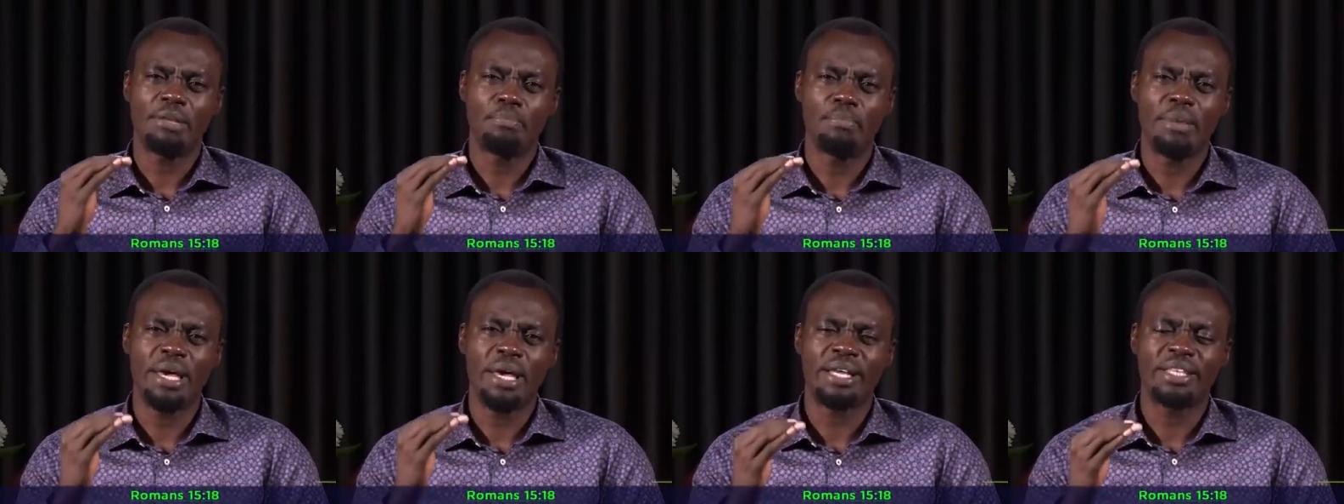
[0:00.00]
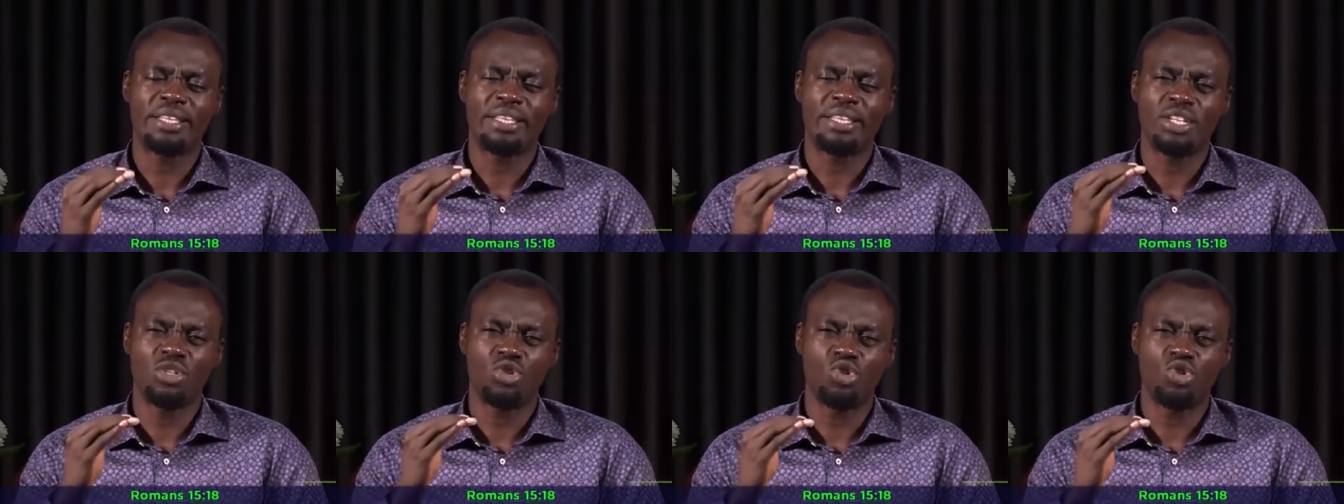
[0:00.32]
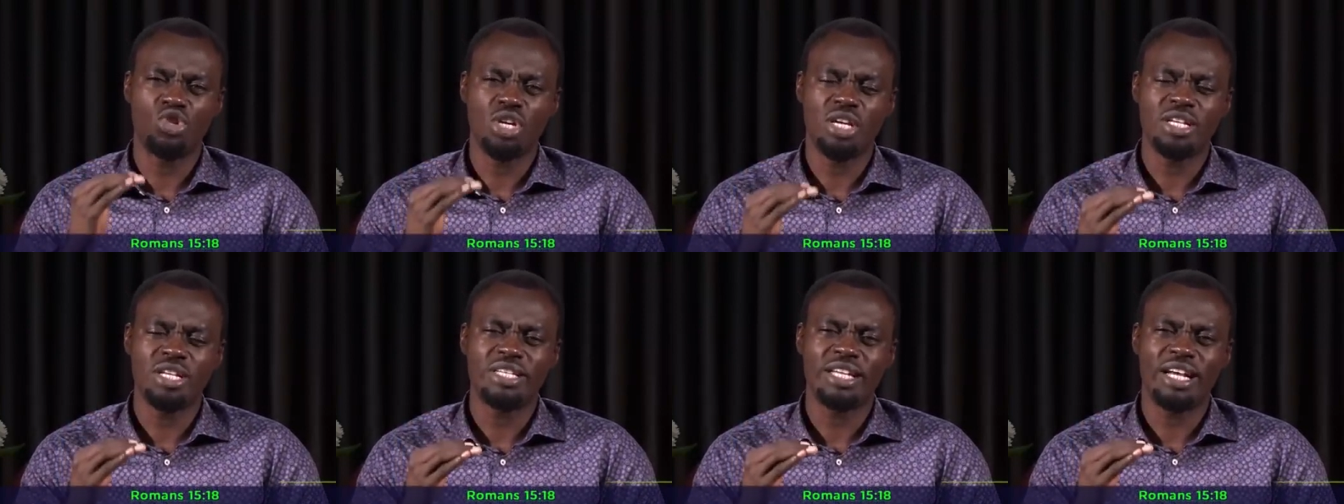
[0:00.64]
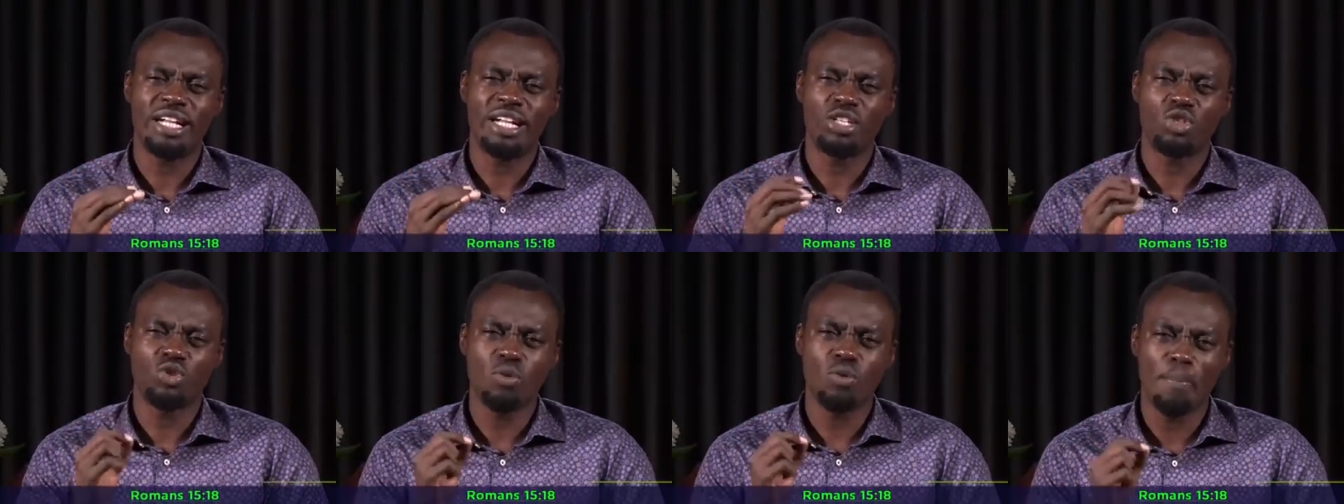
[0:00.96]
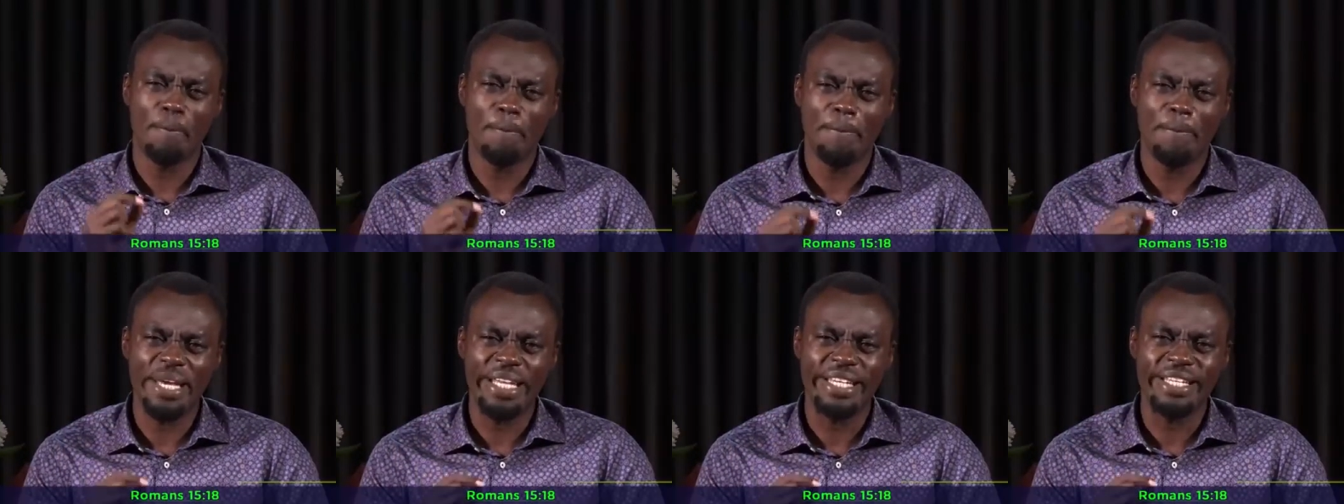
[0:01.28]
make the Gentiles
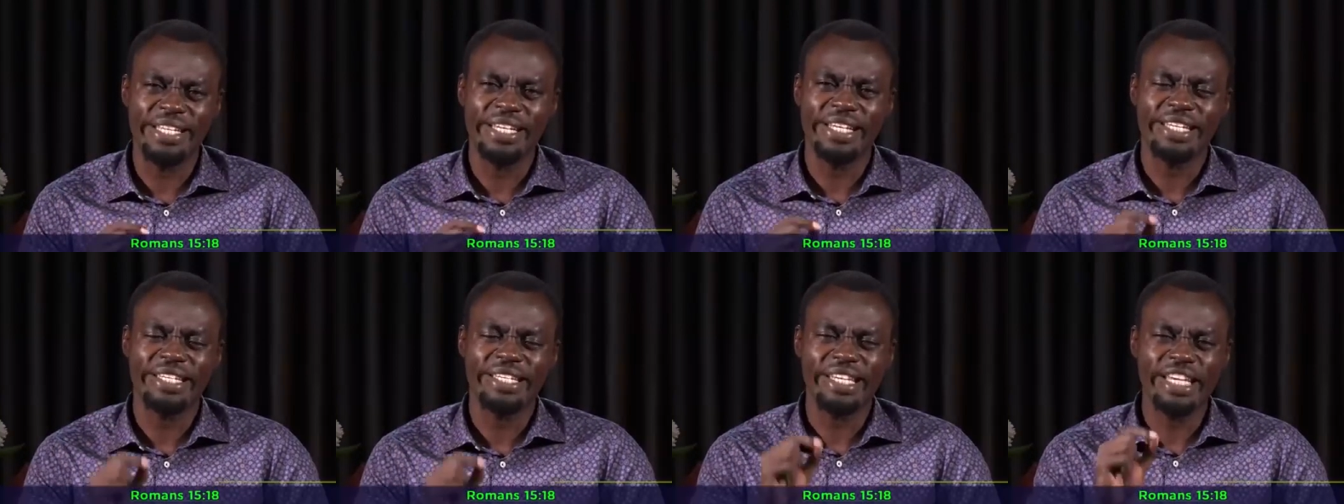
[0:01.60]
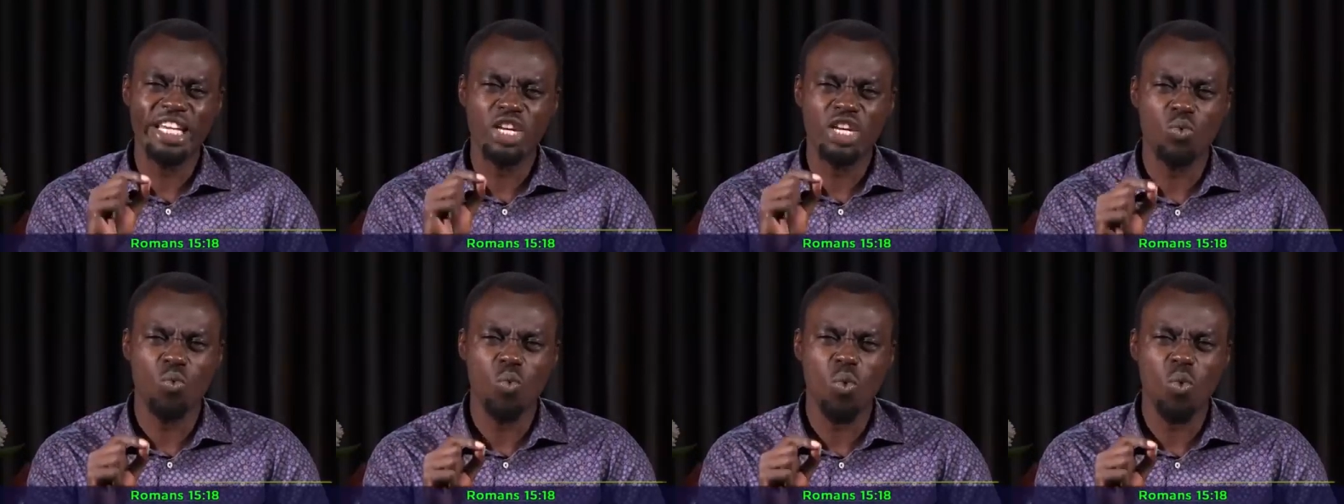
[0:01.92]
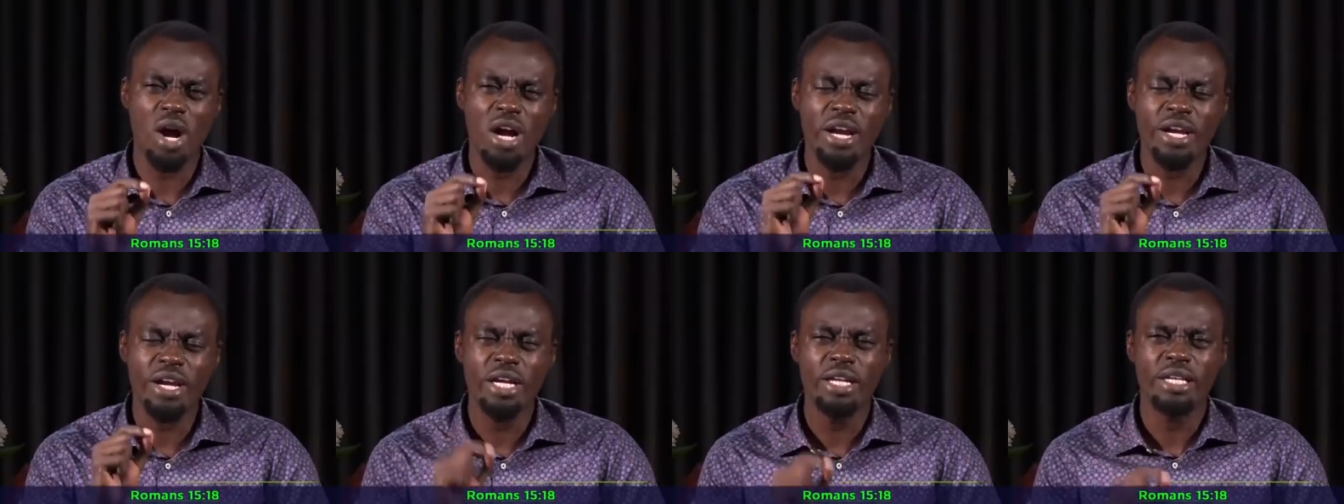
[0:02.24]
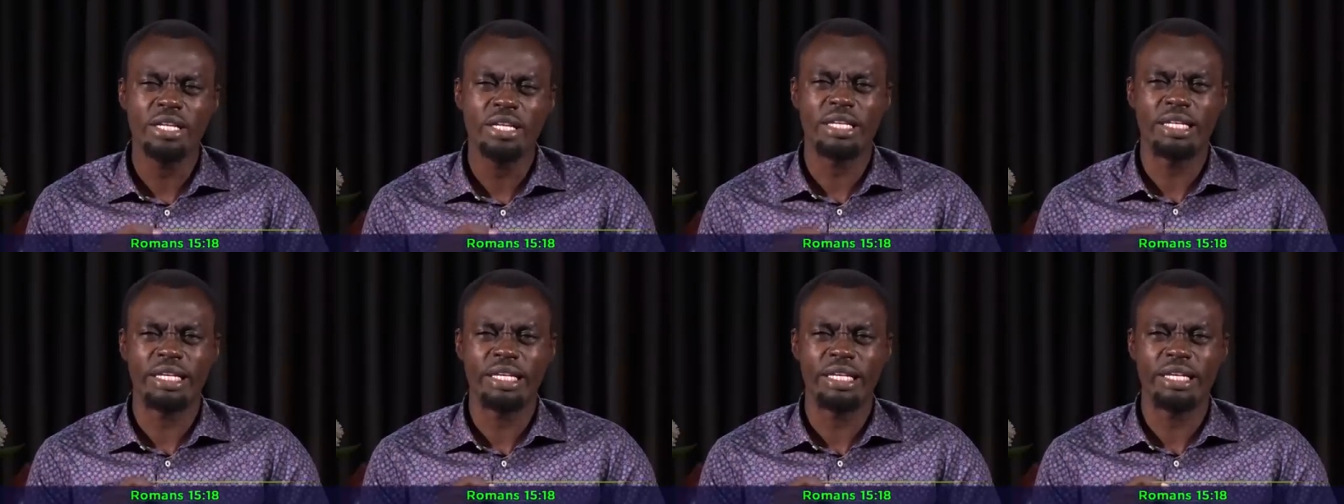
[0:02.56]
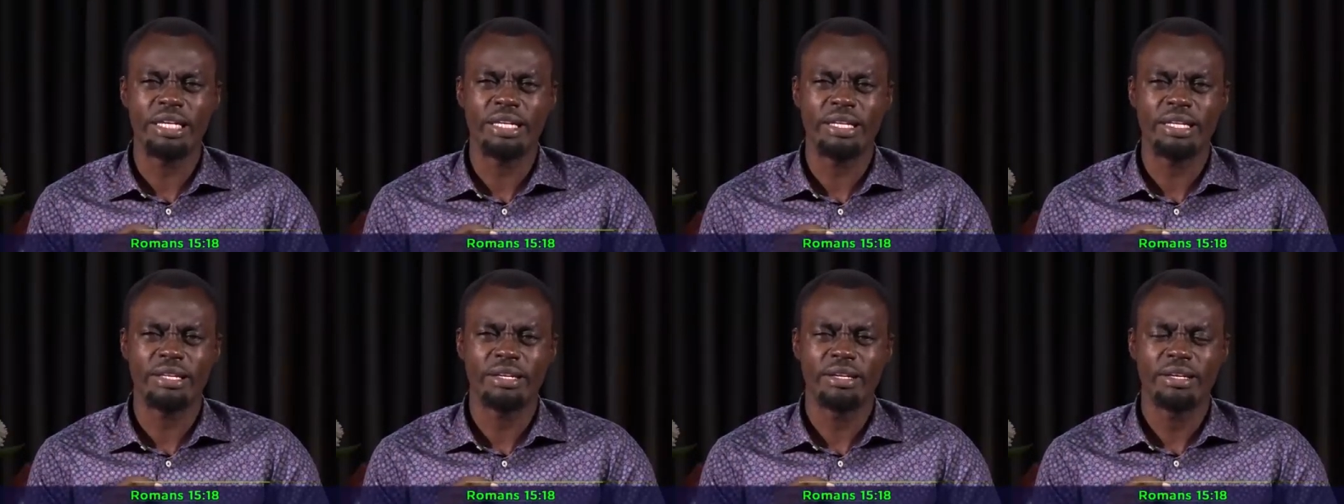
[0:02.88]
obedient in word and
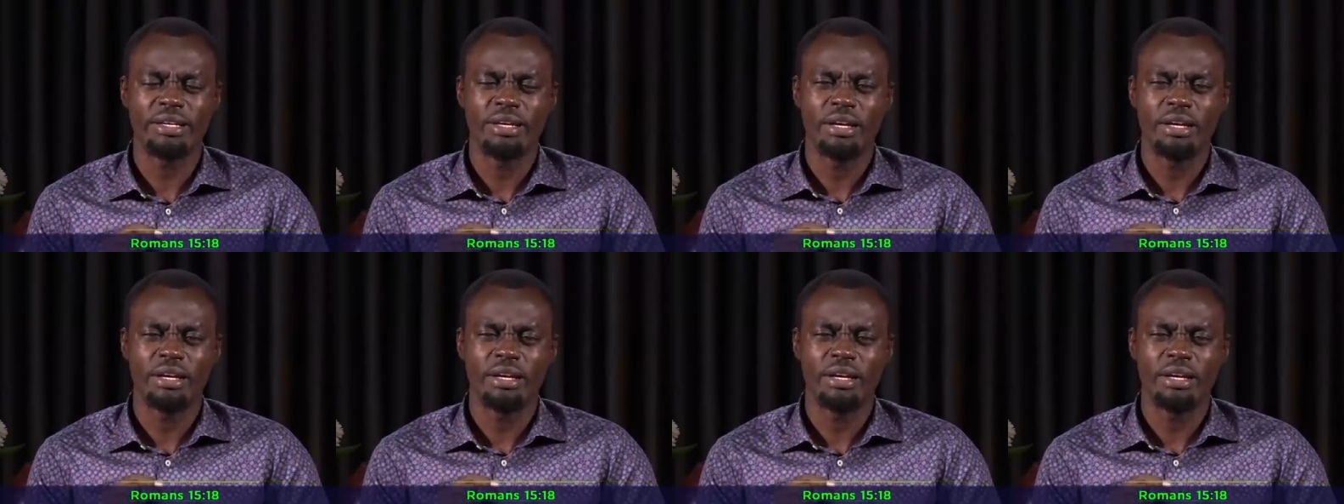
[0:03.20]
deed.